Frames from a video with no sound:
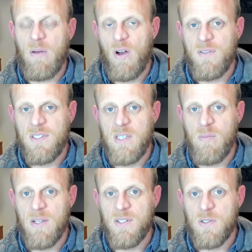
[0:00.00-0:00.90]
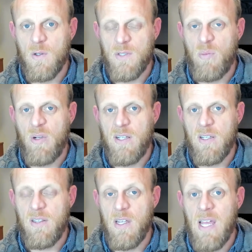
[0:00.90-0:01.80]
obviously, Musk has also
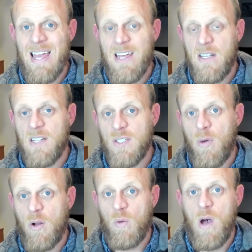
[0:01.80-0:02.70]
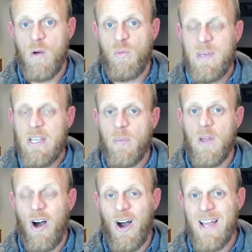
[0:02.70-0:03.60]
predicted the Tesla Model Y would become the
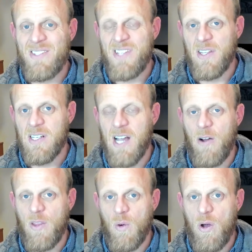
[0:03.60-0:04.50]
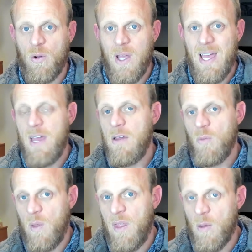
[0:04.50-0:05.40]
highest selling car in the world.
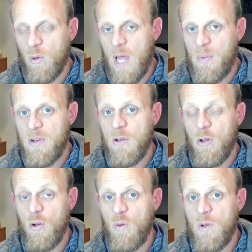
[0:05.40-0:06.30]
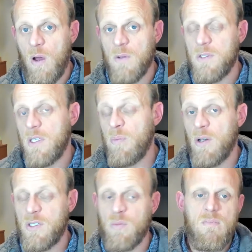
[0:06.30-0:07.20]
Whether that will happen, who knows?
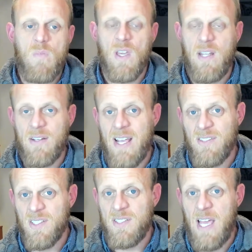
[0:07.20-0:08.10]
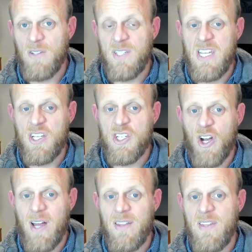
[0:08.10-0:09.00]
Possible. Now, Tesla's sales in
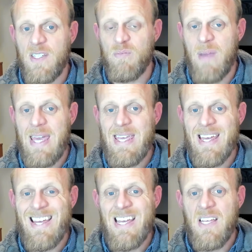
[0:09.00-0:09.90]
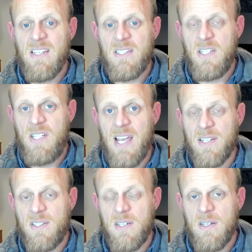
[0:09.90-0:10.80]
China this May
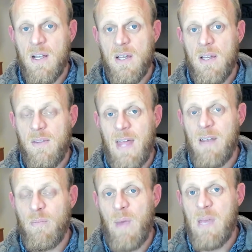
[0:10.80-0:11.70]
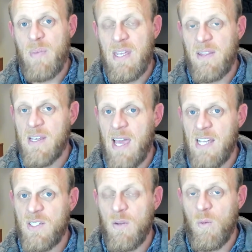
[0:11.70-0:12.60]
suggest that may be the
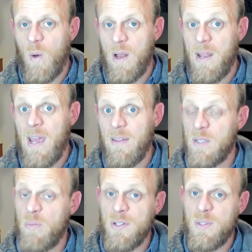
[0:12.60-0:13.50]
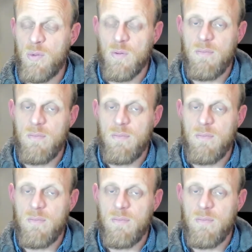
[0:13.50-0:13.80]
case one day. It's possible.